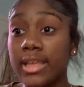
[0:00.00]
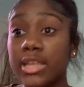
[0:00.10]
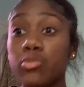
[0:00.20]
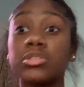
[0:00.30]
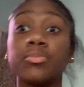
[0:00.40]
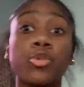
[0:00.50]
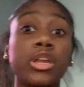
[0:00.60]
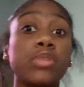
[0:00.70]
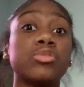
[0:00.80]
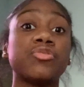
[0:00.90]
He was a boy and
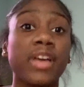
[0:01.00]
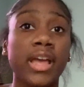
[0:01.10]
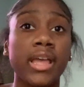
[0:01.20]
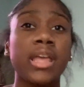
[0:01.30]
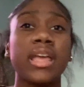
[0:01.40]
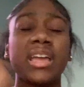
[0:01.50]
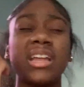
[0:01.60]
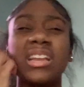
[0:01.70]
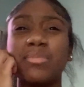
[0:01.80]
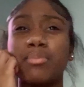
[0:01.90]
he was fat.
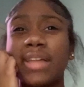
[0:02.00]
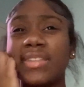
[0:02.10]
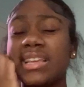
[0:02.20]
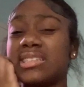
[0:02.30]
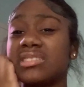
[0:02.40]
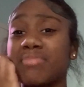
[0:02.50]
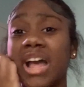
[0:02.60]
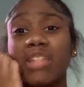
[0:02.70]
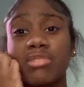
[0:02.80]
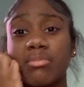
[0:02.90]
And he, I think he
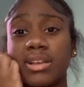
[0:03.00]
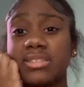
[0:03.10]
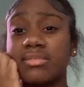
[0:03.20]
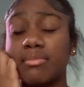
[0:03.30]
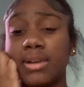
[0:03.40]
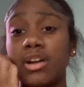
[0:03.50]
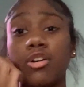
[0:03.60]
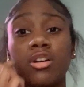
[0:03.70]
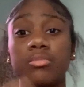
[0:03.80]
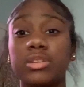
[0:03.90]
smacked me in my, my
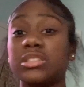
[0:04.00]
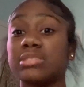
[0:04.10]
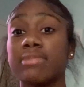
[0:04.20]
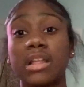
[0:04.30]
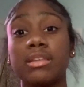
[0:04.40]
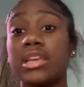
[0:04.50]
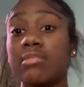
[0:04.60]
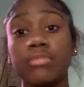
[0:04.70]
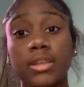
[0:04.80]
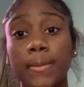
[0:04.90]
arm. He smacked, he hit
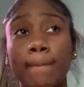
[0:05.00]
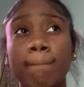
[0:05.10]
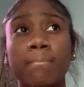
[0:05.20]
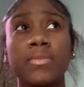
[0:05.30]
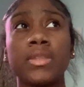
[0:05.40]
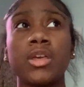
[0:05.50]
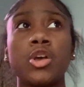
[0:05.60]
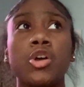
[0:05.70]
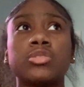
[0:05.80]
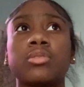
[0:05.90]
me.
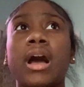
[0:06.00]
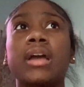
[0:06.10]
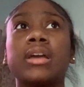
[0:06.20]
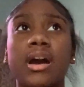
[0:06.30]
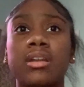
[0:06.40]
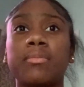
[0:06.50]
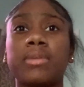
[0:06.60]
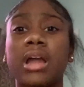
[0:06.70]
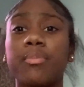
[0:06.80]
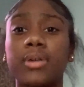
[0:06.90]
So I got up and
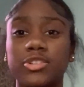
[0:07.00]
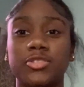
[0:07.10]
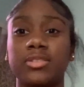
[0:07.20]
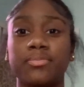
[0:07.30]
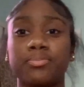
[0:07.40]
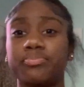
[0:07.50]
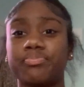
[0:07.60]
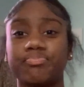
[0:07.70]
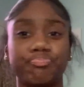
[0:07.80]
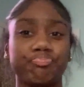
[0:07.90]
I punched him.
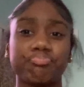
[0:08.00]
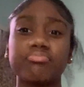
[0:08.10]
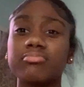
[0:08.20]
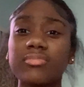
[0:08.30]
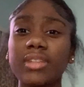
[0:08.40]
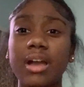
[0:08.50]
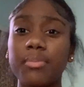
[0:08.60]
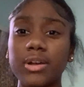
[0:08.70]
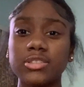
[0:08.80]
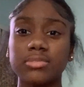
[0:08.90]
I
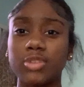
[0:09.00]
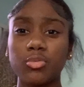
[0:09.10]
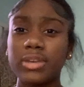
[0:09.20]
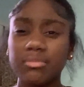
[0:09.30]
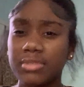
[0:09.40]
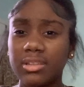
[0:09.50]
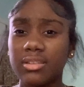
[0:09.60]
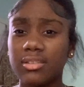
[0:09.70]
punched him, don't hit me.